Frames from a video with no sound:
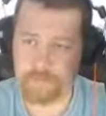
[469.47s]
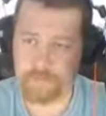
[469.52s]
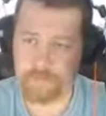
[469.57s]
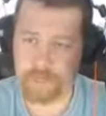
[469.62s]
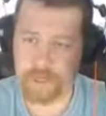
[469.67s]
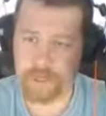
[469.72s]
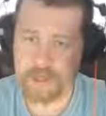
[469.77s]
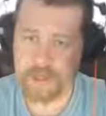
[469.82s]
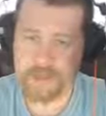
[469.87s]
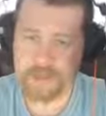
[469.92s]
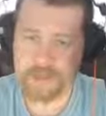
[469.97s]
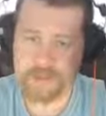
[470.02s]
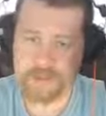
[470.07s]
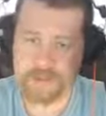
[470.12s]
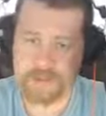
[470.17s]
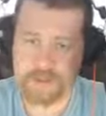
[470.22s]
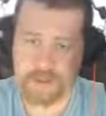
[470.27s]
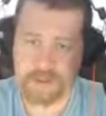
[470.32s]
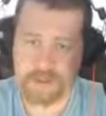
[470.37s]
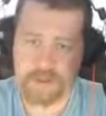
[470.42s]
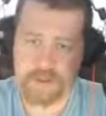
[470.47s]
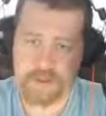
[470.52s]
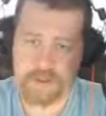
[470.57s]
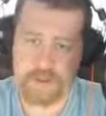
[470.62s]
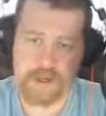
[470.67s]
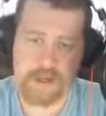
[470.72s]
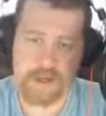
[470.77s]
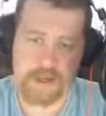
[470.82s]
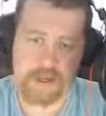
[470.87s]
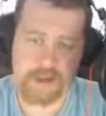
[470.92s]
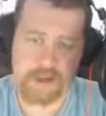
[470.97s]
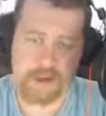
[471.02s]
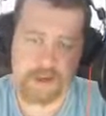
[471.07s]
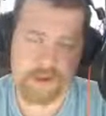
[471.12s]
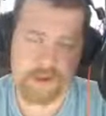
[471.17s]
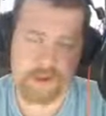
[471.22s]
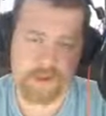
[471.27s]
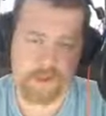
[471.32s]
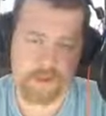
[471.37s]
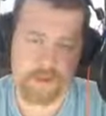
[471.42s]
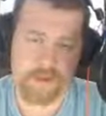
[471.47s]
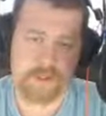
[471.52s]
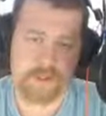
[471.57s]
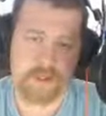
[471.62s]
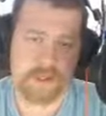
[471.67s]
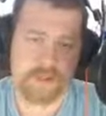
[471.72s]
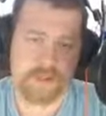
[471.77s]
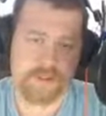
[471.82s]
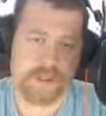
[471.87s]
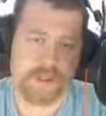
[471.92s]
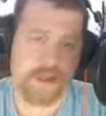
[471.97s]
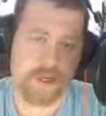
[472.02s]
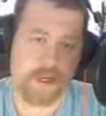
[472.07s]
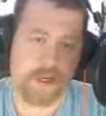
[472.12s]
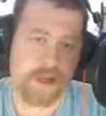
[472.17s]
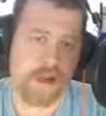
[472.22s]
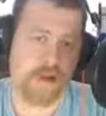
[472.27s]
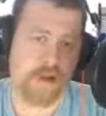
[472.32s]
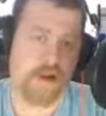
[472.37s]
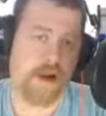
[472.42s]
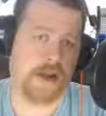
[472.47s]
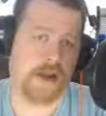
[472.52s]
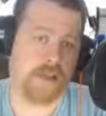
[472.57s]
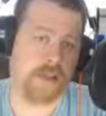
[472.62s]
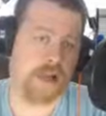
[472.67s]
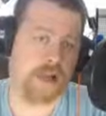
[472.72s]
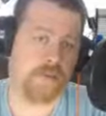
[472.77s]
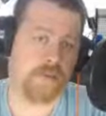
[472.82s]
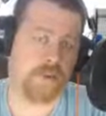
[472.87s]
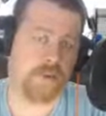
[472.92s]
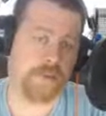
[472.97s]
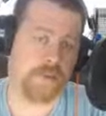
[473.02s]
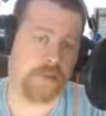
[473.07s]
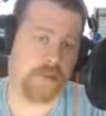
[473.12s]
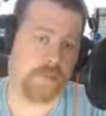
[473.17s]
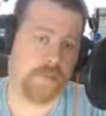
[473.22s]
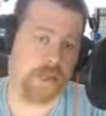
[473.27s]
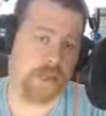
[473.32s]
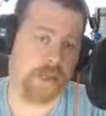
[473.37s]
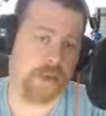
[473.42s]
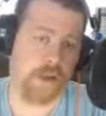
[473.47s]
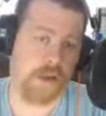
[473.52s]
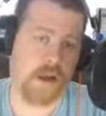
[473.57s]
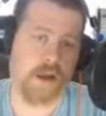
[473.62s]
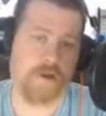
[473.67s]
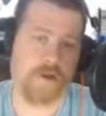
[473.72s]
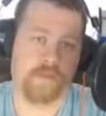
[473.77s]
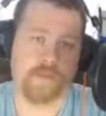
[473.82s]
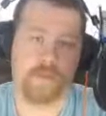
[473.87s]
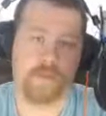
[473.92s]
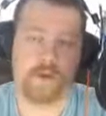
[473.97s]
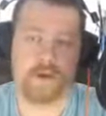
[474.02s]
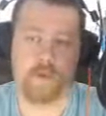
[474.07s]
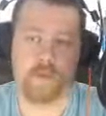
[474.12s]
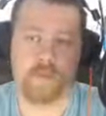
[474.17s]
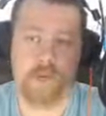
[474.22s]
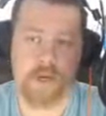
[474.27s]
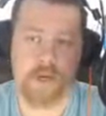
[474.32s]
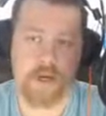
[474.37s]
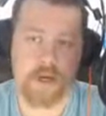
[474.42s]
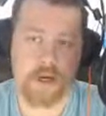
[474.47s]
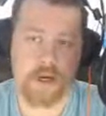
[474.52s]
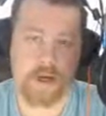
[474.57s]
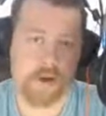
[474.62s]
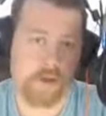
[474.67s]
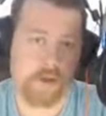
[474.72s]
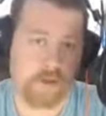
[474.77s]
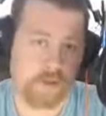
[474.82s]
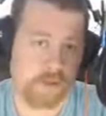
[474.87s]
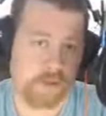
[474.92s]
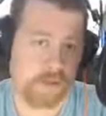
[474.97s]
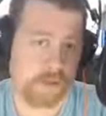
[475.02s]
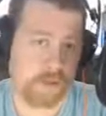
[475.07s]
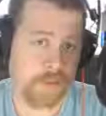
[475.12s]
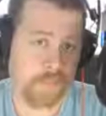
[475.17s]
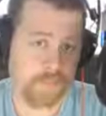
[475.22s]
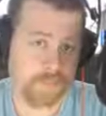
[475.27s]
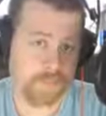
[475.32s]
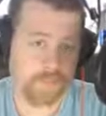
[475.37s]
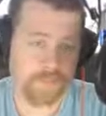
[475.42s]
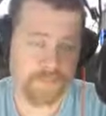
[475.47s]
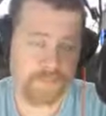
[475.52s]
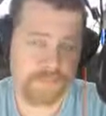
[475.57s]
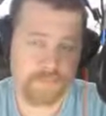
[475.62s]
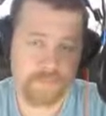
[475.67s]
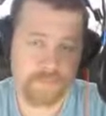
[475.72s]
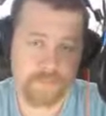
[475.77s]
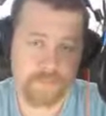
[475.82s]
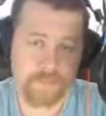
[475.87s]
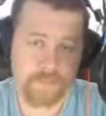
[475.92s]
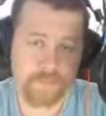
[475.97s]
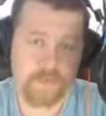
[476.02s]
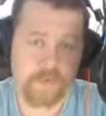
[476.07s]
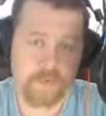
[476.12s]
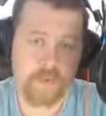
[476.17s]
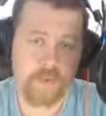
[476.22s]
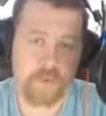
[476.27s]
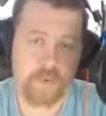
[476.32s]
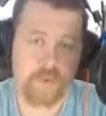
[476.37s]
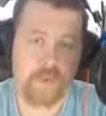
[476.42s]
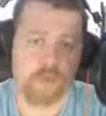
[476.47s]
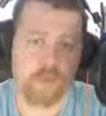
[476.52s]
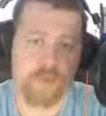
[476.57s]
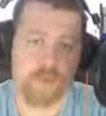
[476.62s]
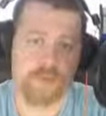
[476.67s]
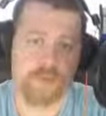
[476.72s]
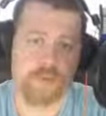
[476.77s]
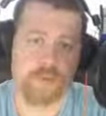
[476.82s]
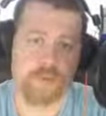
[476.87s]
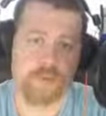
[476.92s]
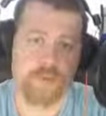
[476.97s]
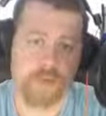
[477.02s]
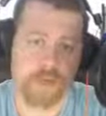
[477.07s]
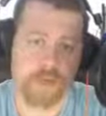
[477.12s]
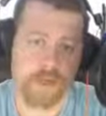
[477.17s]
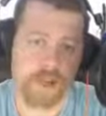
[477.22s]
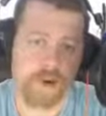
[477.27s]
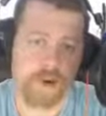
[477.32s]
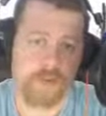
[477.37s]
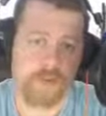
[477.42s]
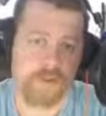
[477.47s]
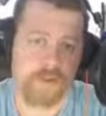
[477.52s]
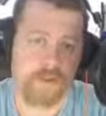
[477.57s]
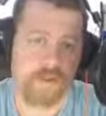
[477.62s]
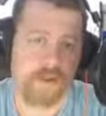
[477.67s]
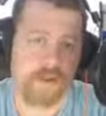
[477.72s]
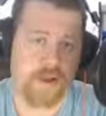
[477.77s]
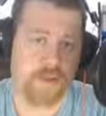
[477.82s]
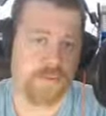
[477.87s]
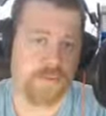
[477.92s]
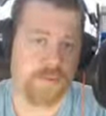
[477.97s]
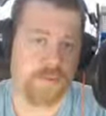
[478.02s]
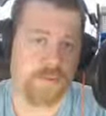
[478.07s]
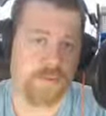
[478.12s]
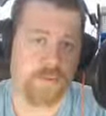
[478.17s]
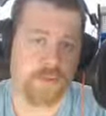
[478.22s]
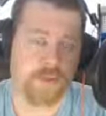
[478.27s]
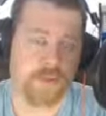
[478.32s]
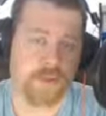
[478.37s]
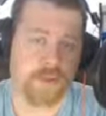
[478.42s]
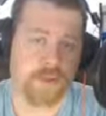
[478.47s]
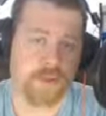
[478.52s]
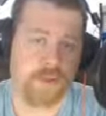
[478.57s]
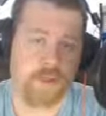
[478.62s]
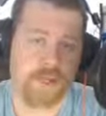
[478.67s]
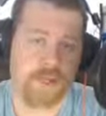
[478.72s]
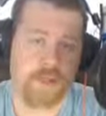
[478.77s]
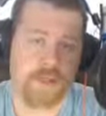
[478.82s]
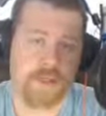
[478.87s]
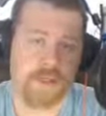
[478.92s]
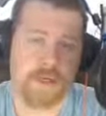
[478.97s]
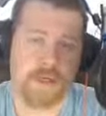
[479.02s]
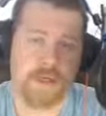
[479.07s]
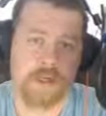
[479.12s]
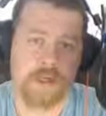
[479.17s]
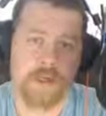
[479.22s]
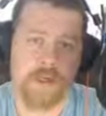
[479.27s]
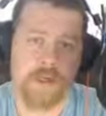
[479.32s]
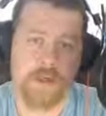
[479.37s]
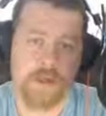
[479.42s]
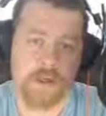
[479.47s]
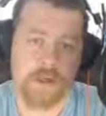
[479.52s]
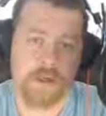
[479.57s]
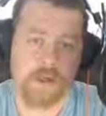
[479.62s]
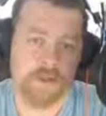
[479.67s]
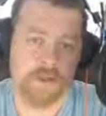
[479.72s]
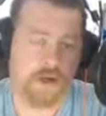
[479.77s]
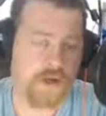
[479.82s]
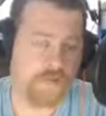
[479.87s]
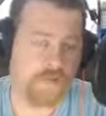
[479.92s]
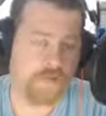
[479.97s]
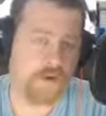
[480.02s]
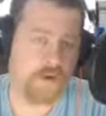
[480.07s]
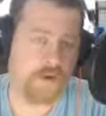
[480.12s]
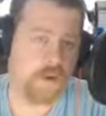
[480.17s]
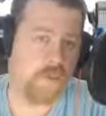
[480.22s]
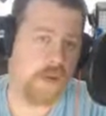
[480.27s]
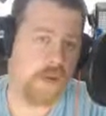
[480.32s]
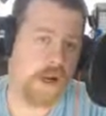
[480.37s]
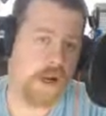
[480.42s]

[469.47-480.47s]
And and that I thought was going to be enough, but when I got it all hooked up, I went through about 2 or 3 hours of absolute misery last night trying to figure out why